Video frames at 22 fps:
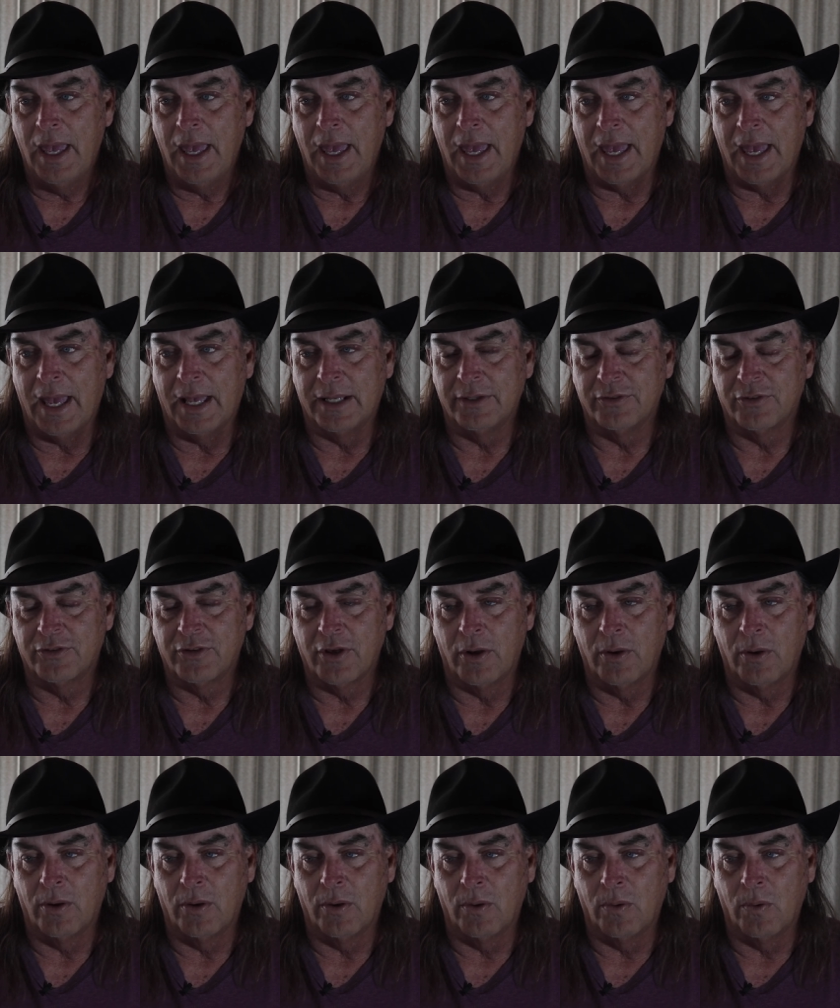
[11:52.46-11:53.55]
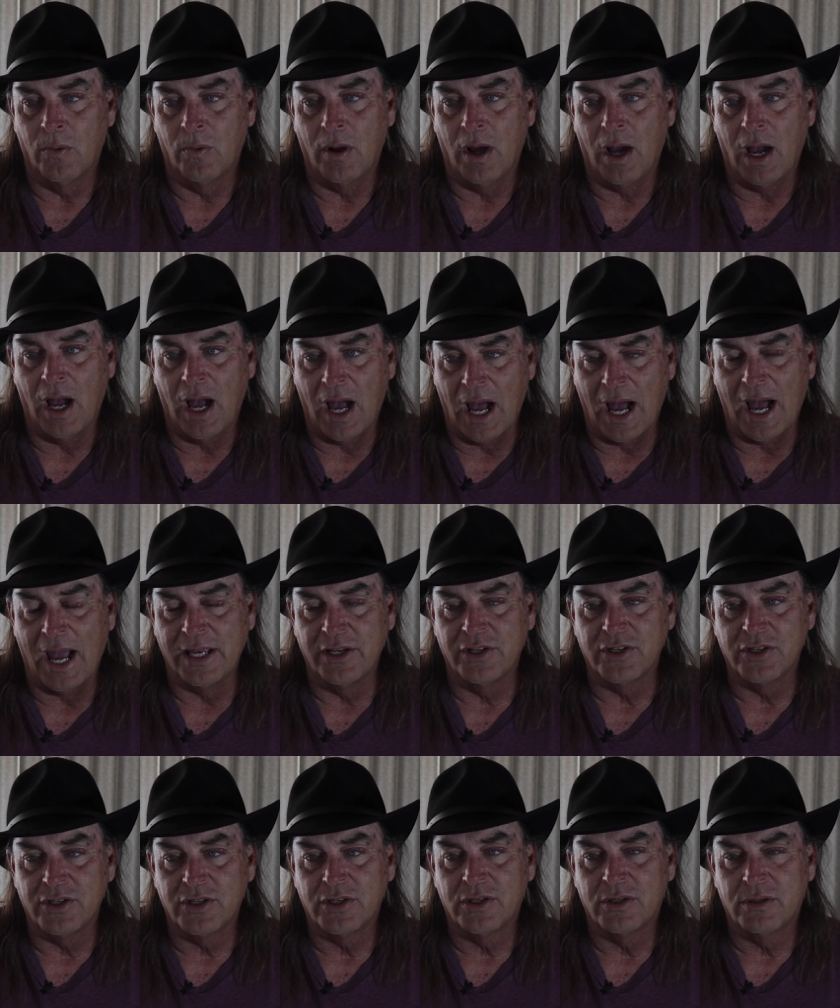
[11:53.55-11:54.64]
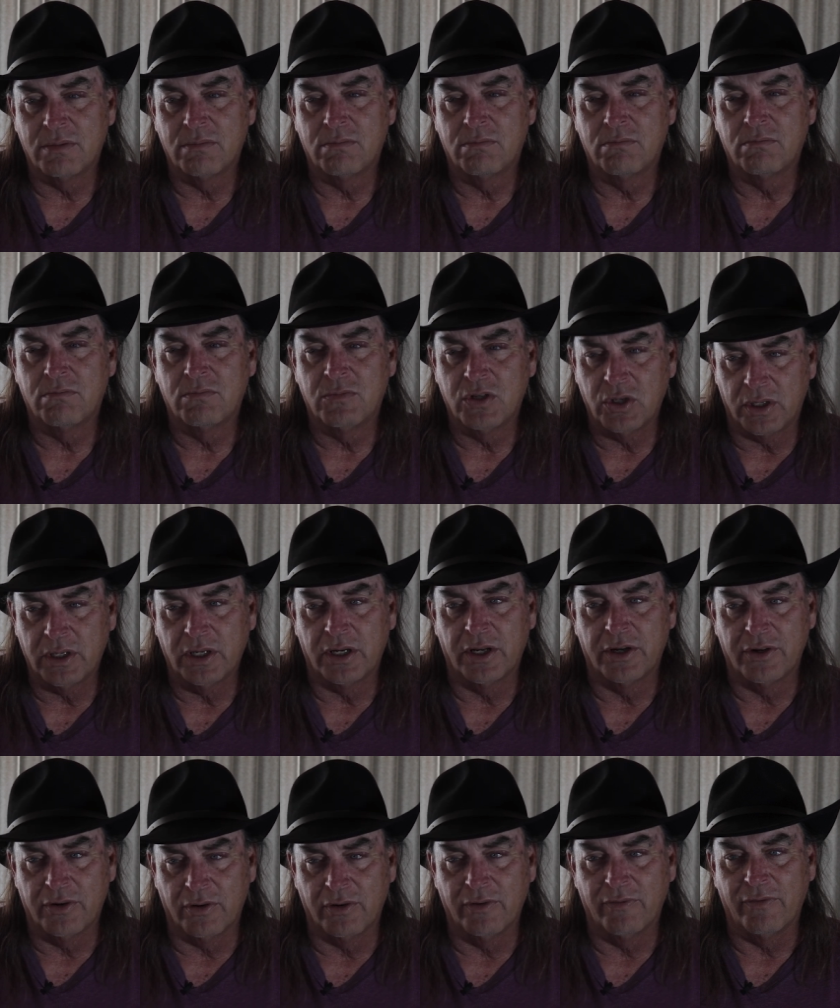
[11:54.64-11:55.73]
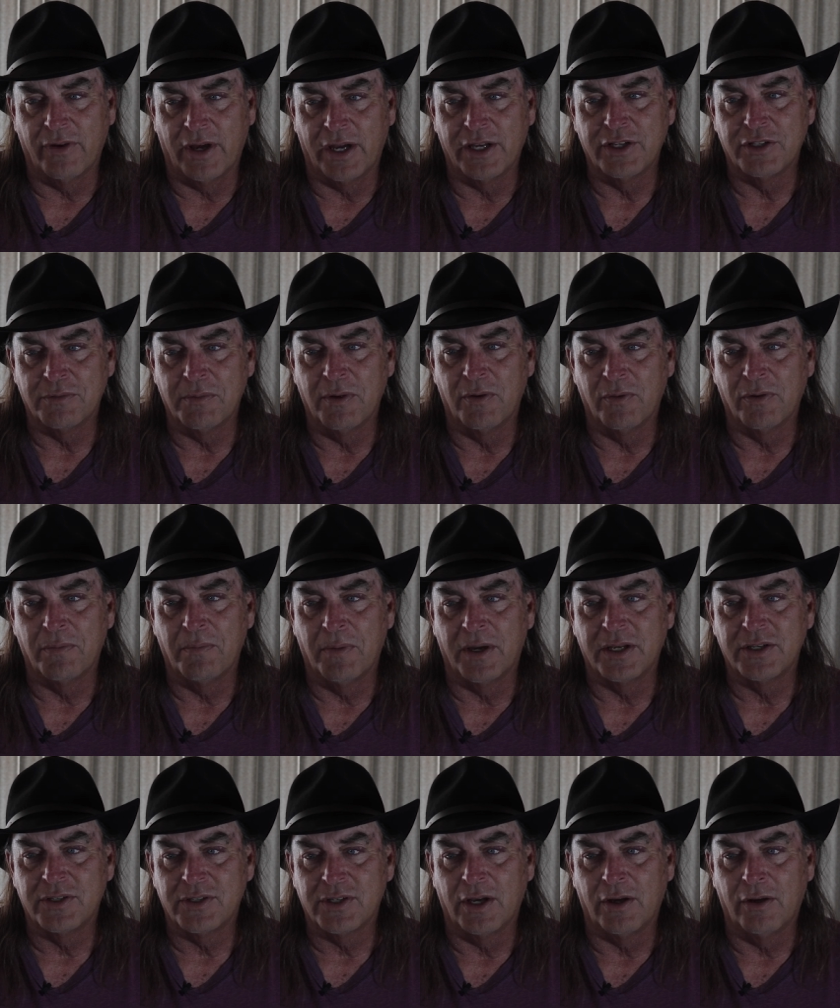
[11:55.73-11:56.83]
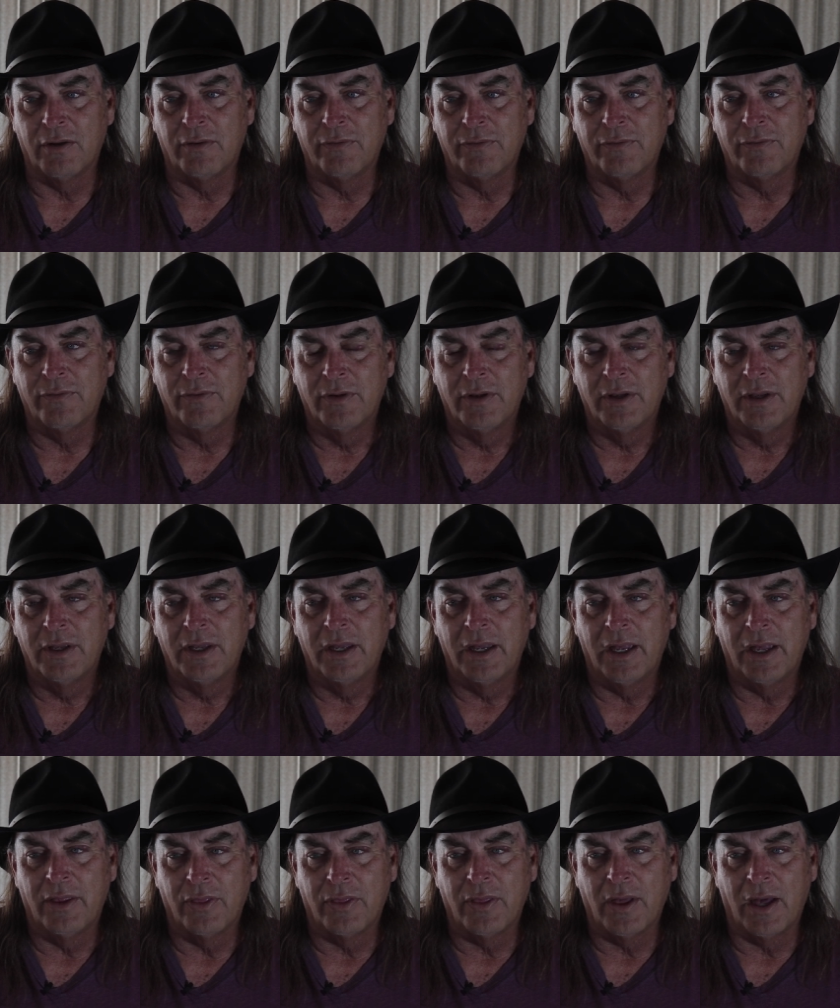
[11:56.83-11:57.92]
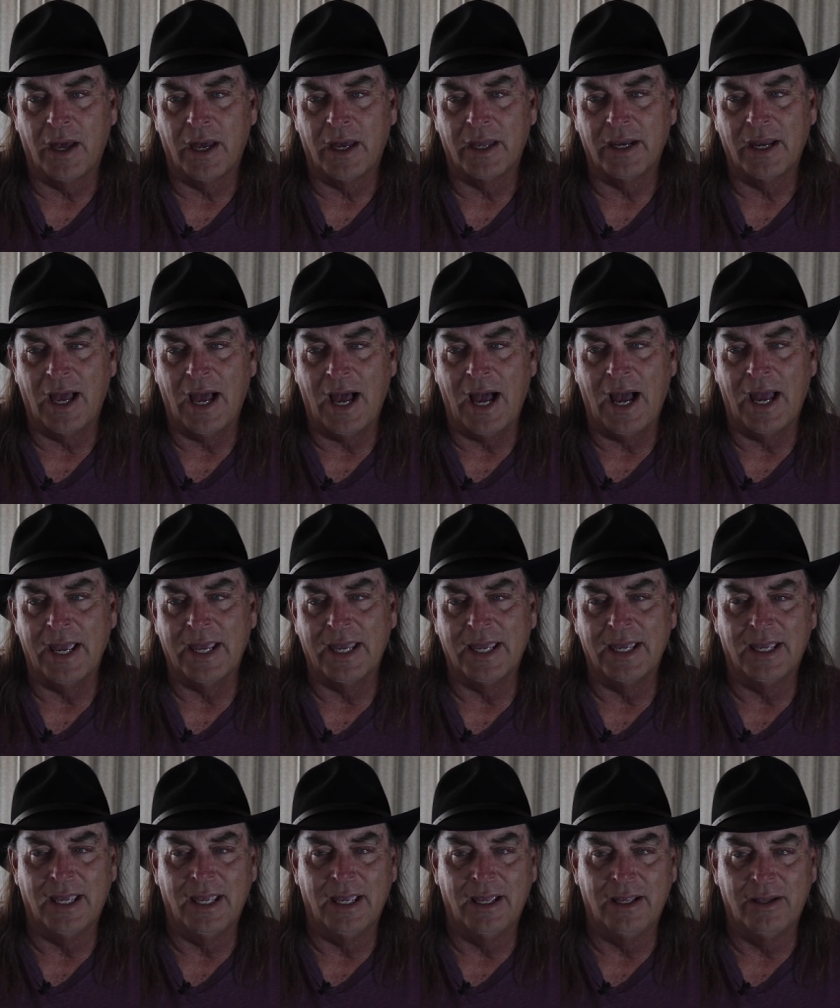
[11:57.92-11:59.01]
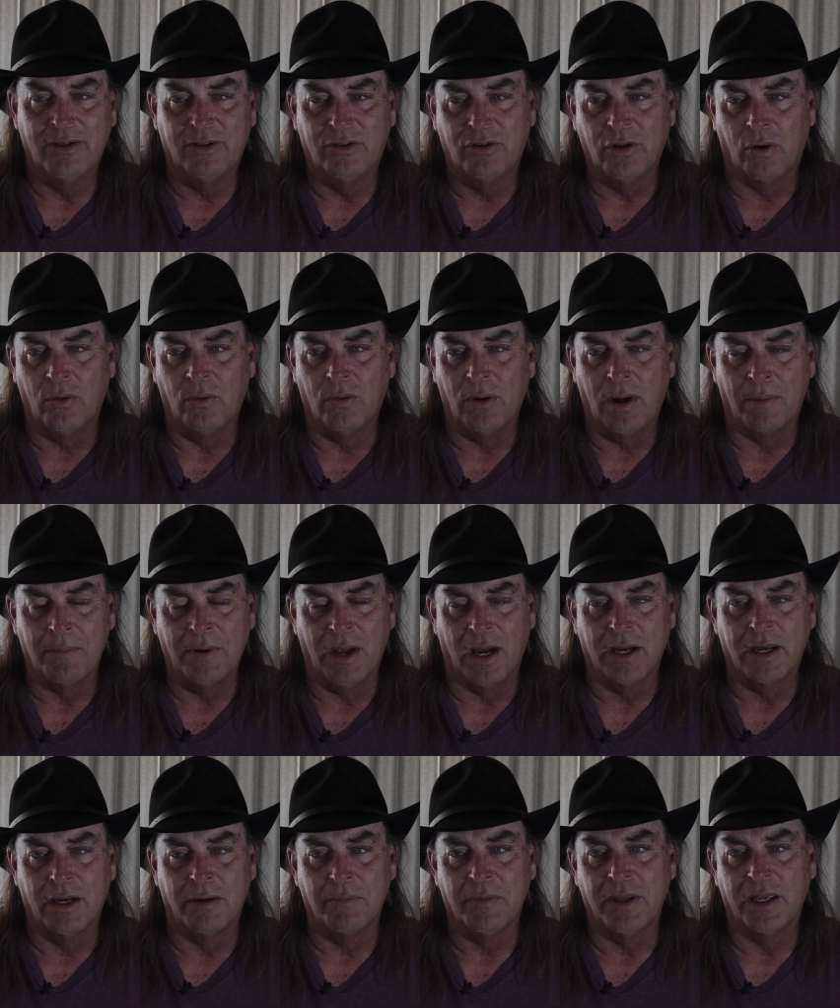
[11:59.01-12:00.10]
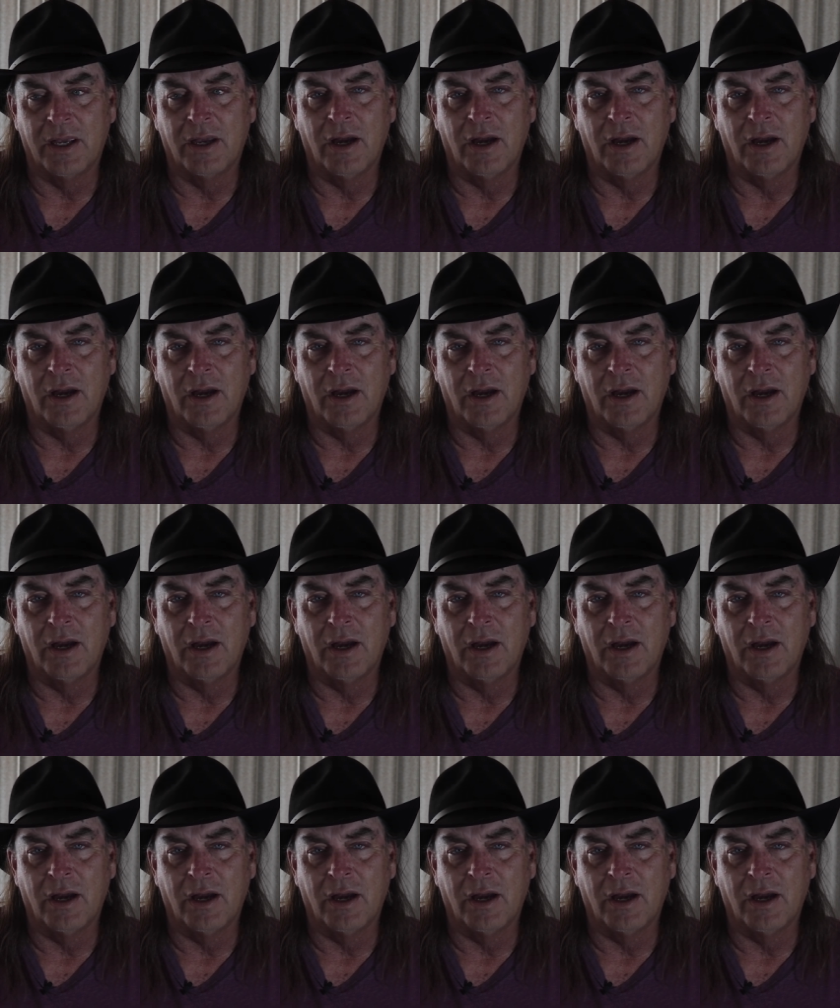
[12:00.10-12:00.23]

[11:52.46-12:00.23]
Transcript: And so I just took it under advisement with myself and thought, I'm not going to be